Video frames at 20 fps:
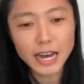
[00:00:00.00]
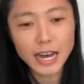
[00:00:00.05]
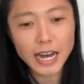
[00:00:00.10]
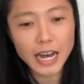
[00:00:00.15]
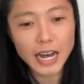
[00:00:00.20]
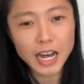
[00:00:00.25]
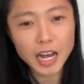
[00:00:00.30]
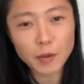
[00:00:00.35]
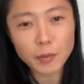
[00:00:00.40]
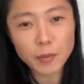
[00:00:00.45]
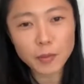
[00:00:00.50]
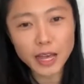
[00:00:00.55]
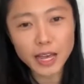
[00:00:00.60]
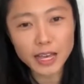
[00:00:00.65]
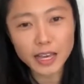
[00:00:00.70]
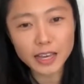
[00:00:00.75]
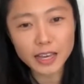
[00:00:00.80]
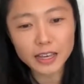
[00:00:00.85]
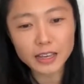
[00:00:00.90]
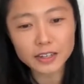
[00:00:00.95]

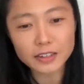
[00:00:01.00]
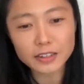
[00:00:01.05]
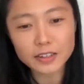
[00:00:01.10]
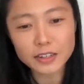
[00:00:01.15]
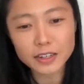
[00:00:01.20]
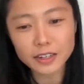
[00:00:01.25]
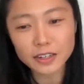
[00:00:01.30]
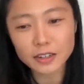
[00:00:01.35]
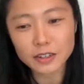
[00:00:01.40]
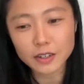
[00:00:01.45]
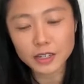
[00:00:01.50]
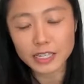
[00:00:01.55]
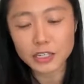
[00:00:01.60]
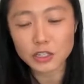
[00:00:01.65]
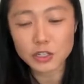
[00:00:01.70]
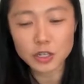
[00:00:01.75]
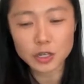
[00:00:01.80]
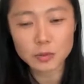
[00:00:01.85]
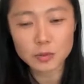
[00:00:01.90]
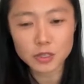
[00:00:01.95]
and
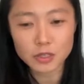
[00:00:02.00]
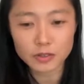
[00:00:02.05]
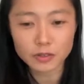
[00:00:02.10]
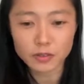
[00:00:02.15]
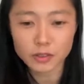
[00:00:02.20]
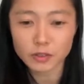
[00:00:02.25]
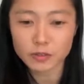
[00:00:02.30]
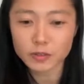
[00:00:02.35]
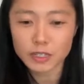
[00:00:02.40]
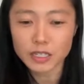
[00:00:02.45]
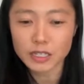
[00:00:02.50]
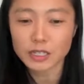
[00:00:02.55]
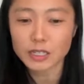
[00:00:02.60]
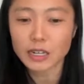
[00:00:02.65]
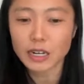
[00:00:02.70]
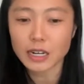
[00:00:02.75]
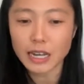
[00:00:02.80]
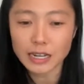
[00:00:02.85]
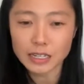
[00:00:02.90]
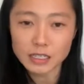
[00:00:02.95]
in terms of the
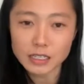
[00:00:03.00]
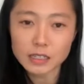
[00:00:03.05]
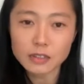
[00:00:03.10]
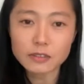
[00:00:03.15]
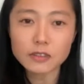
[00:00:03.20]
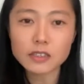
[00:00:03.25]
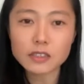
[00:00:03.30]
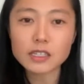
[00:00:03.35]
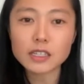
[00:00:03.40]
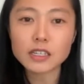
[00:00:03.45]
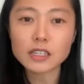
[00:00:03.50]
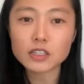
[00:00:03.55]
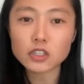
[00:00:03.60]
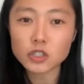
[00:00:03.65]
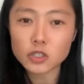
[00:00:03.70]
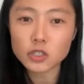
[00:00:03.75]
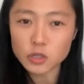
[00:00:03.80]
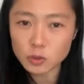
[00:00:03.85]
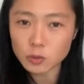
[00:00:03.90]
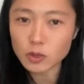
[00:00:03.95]
physical
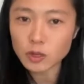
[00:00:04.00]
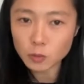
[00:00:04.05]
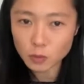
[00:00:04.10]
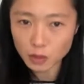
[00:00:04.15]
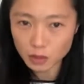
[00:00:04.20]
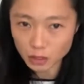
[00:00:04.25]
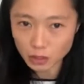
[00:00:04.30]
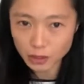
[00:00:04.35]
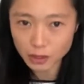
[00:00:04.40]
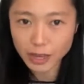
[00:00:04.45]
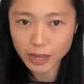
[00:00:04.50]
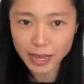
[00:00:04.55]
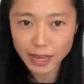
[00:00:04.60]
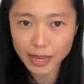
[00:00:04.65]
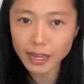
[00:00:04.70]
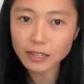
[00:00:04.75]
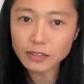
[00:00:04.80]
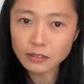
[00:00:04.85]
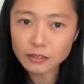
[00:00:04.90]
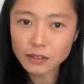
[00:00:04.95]
activity, doing what you
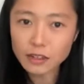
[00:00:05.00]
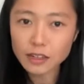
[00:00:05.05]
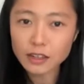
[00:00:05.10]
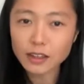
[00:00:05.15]
can